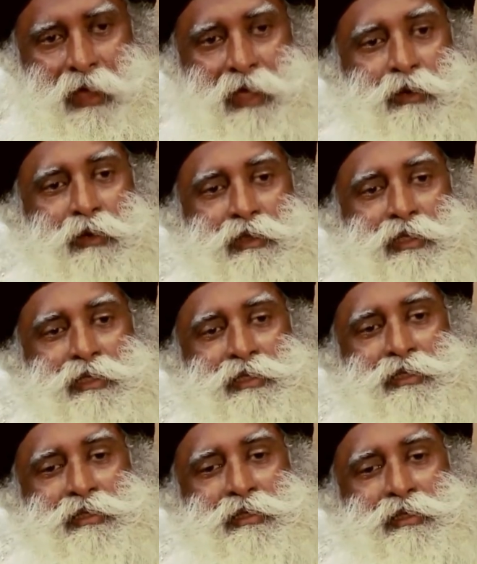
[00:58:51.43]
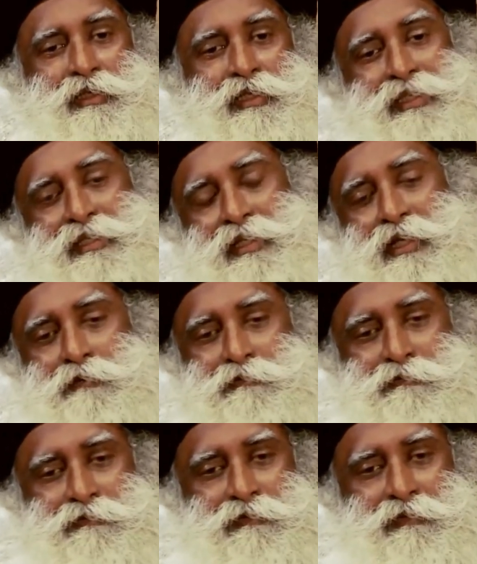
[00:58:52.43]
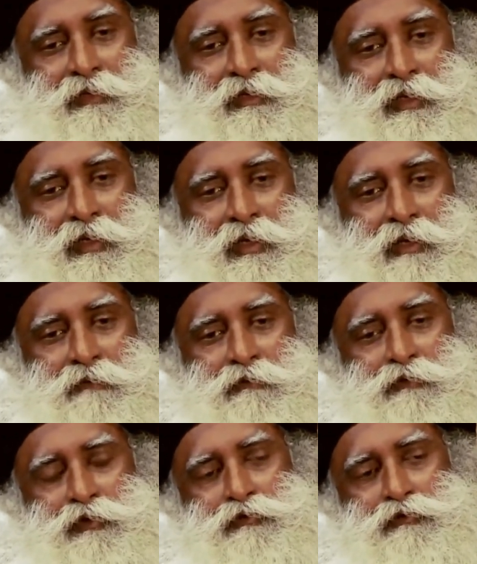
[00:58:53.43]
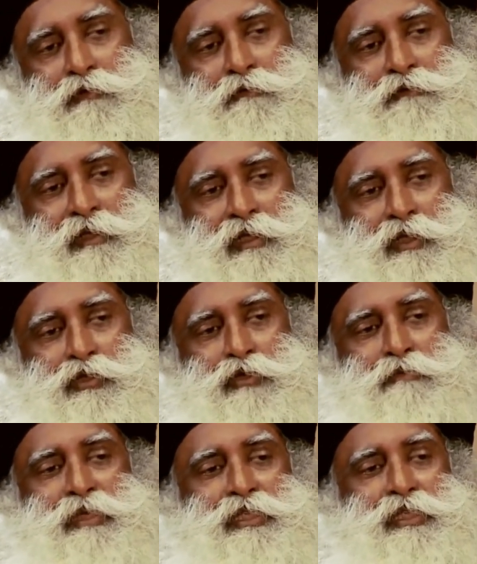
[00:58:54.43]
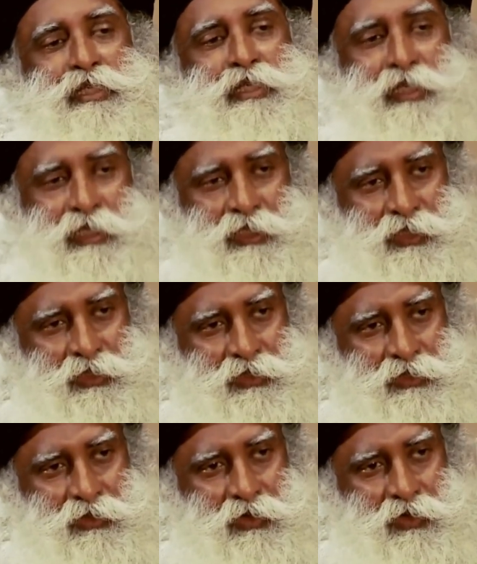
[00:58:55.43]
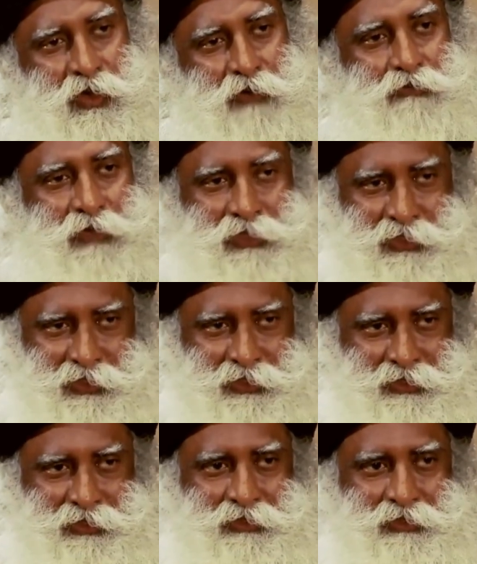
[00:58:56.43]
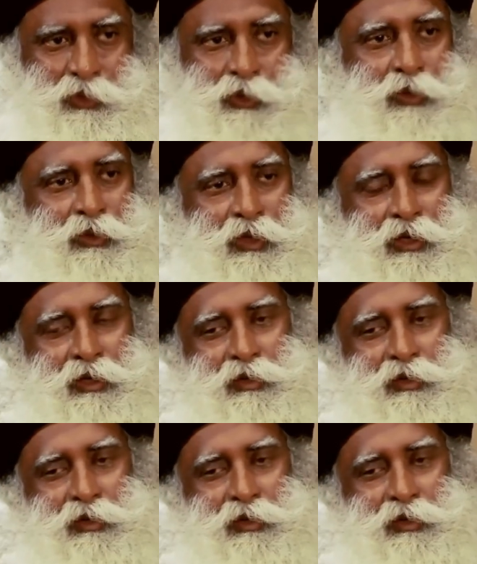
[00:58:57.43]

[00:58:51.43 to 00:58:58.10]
I call this, this is enough for to fulfill the domestic needs of one's, you know,